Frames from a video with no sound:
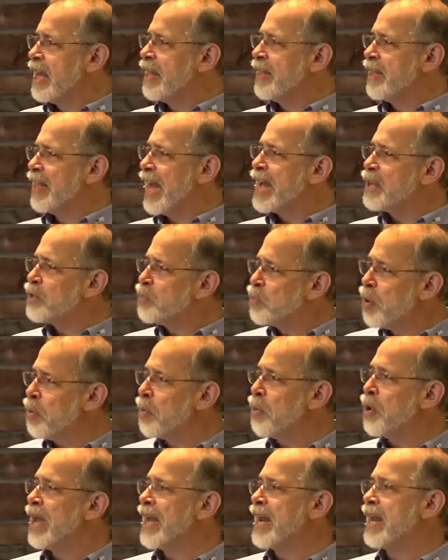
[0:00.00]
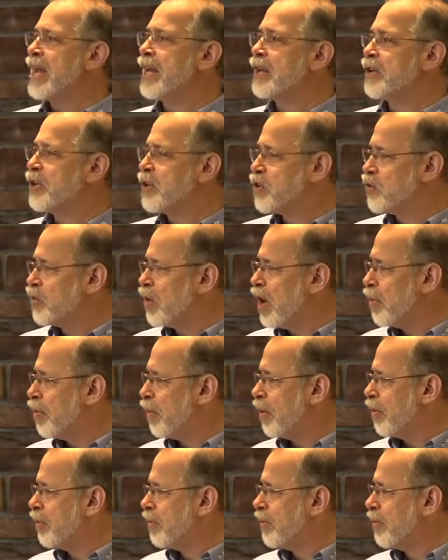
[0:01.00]
that's where we're getting into
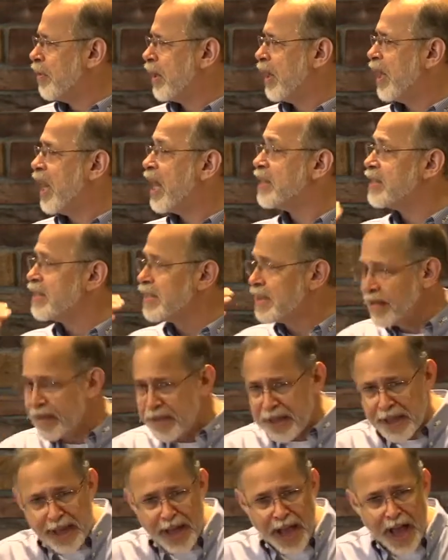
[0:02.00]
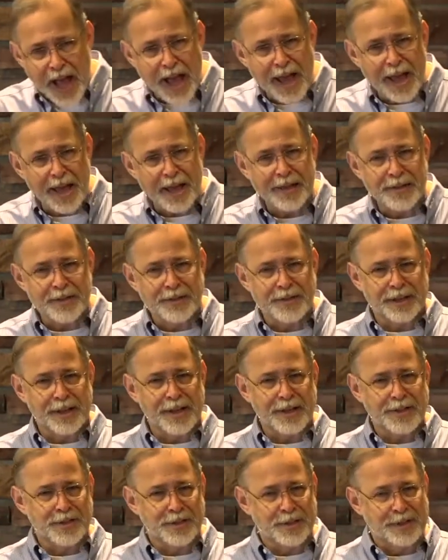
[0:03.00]
trouble. The lust of the eyes, the
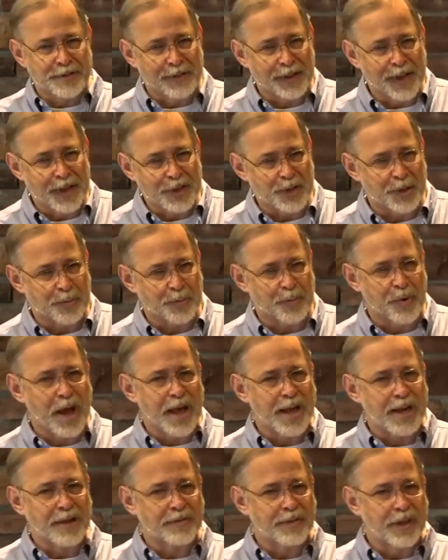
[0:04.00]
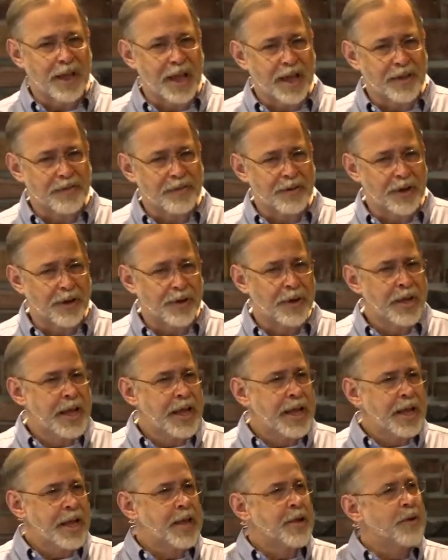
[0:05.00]
lust of the flesh, the pride of life, you know.
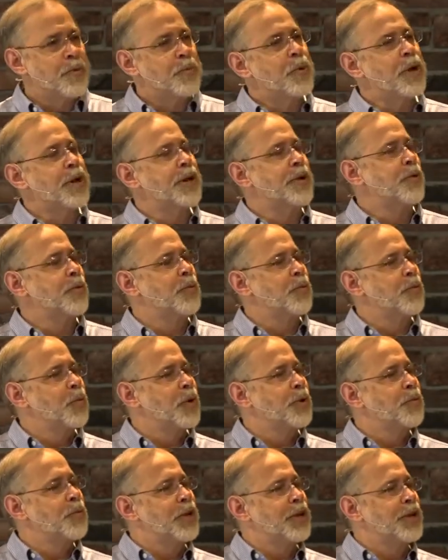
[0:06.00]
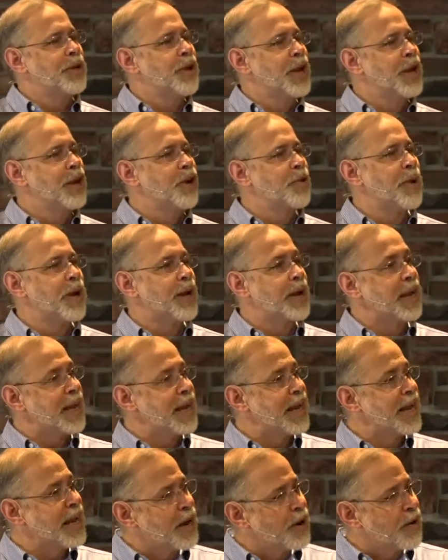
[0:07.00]
When, when we hear about
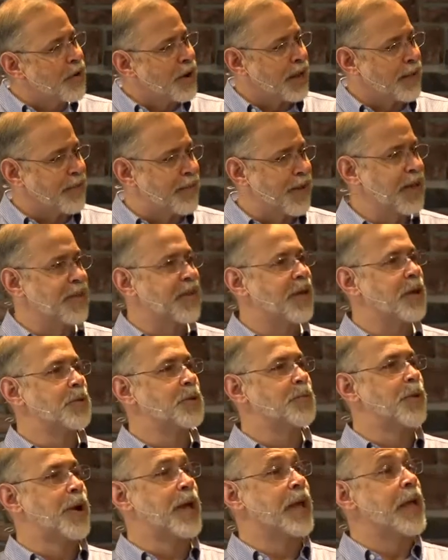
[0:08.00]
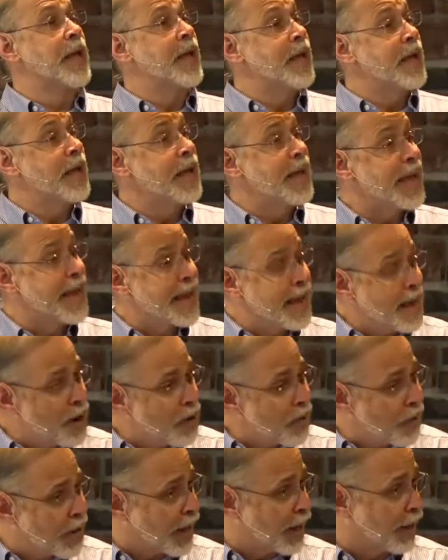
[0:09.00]
hearing, faith comes by
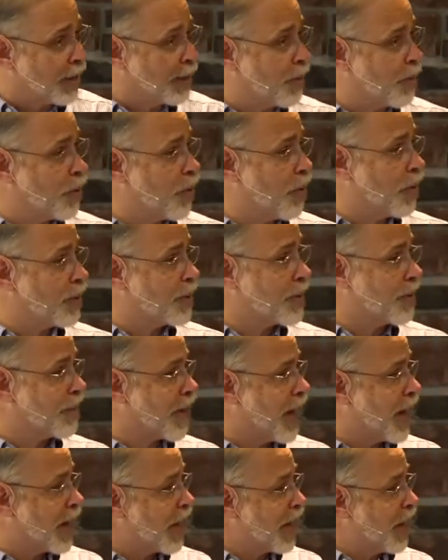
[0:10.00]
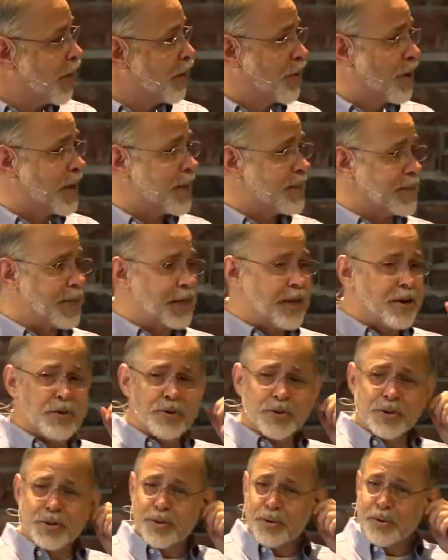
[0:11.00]
hearing the words of God. He who has
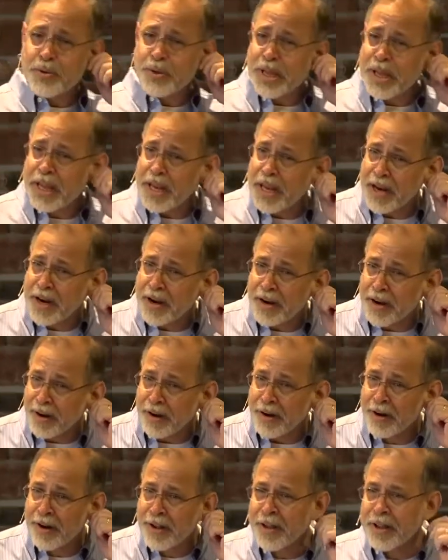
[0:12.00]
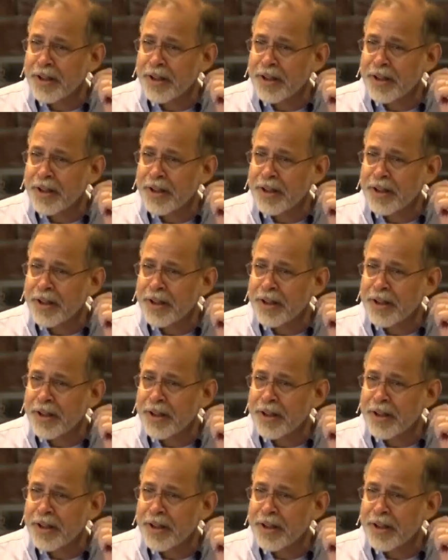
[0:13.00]
ears to hear,